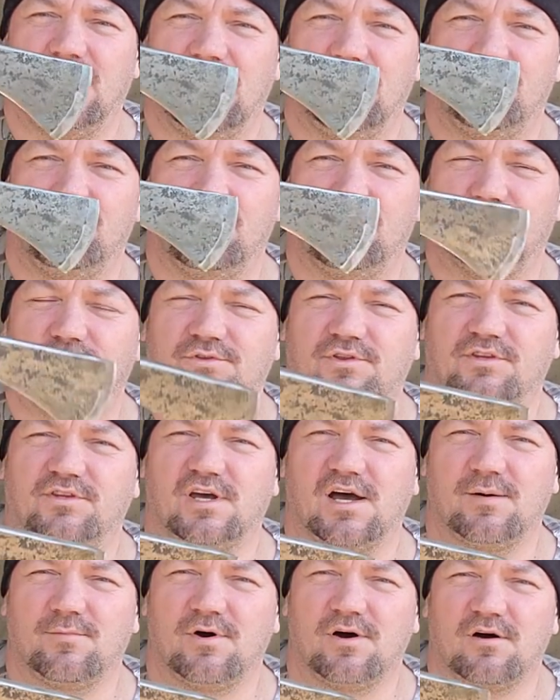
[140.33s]
But with a
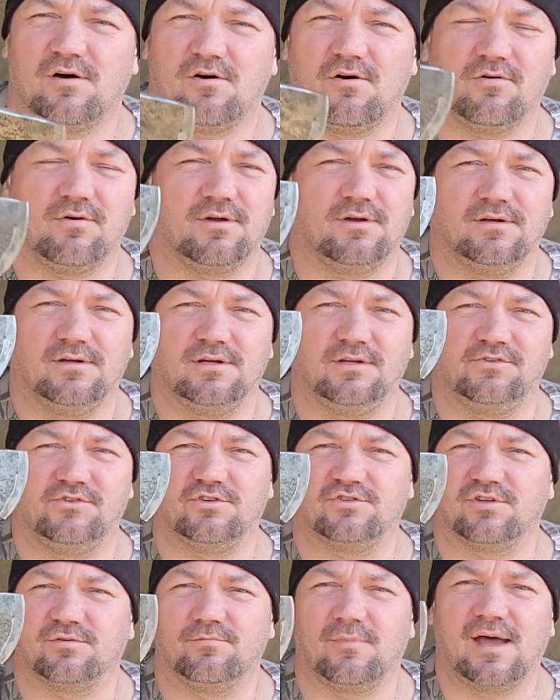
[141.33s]
tomahawk, it's
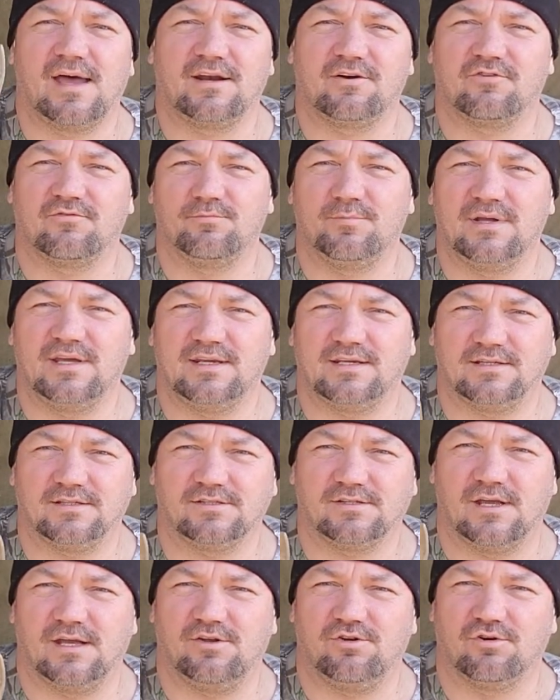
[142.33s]
just a matter of minutes
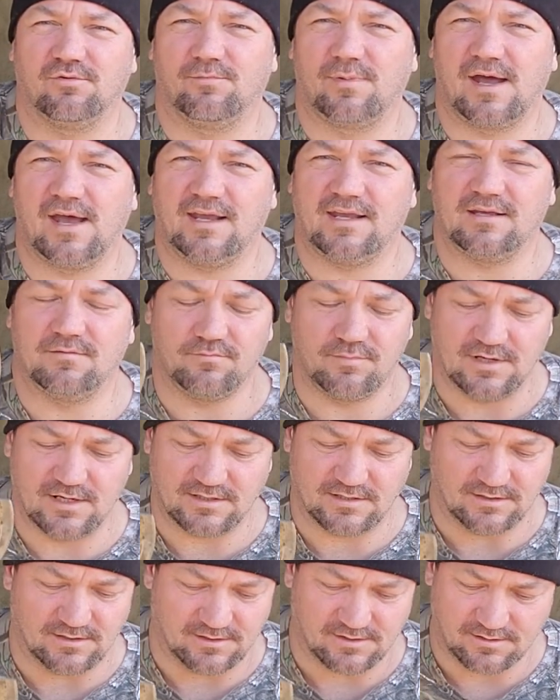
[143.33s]
and you're back in
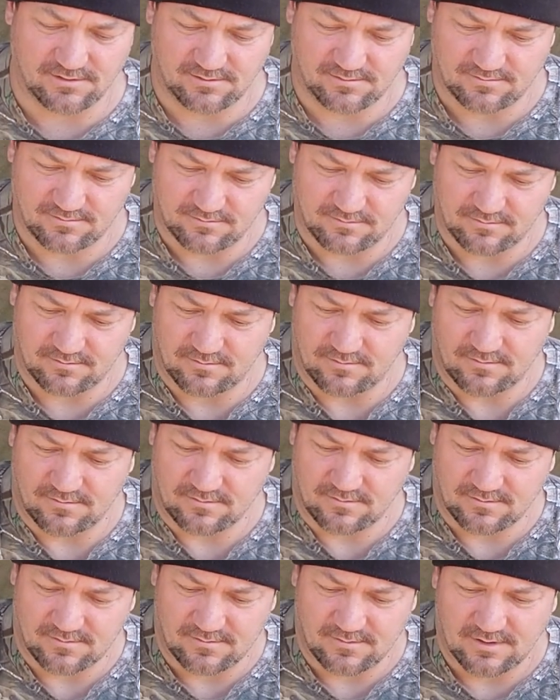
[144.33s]
business.
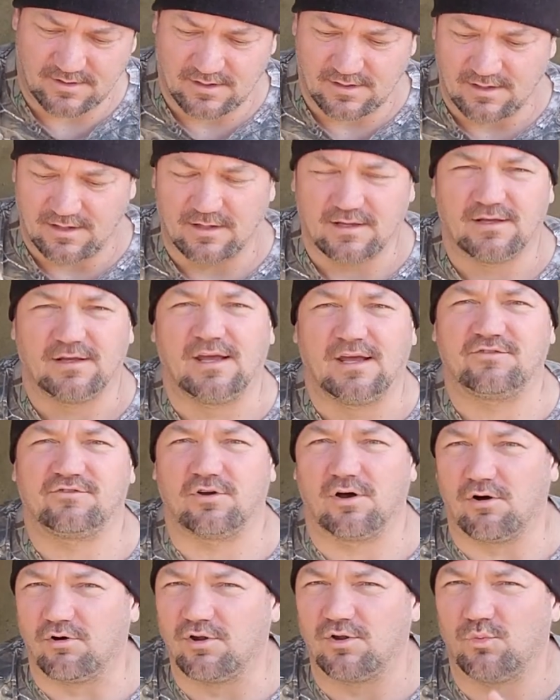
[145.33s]
That's the
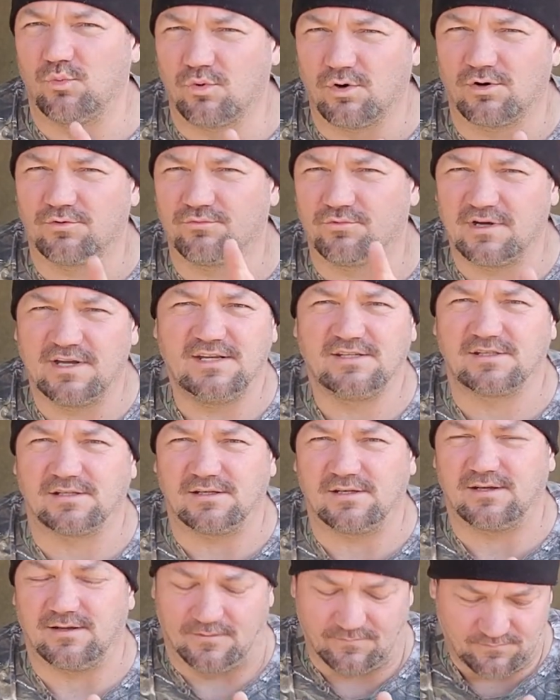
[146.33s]
only one reason
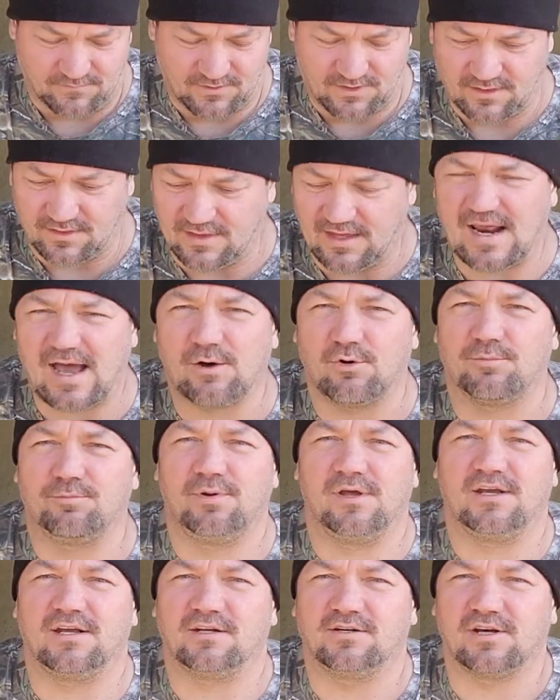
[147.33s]
that I would
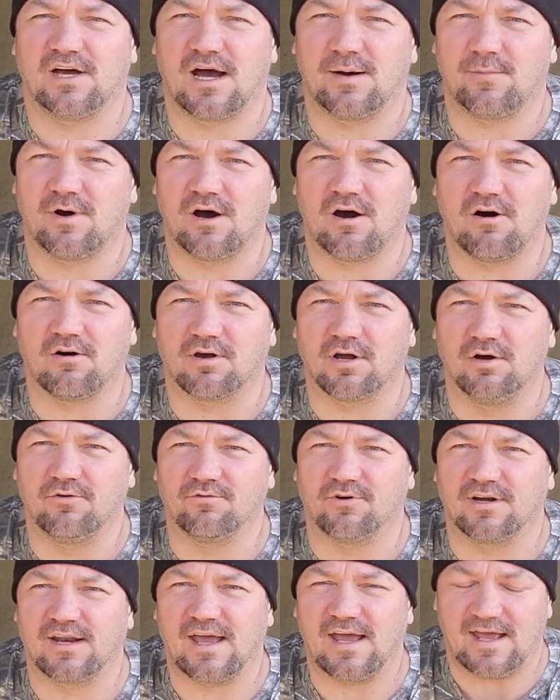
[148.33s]
pick a tomahawk over
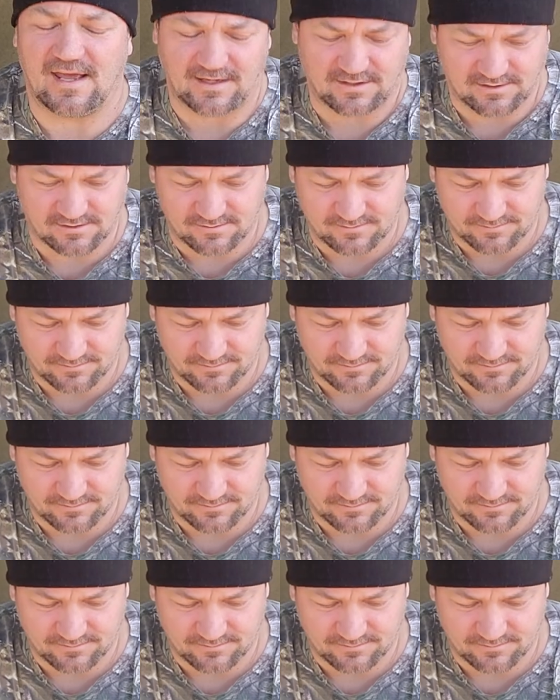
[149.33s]
an axe.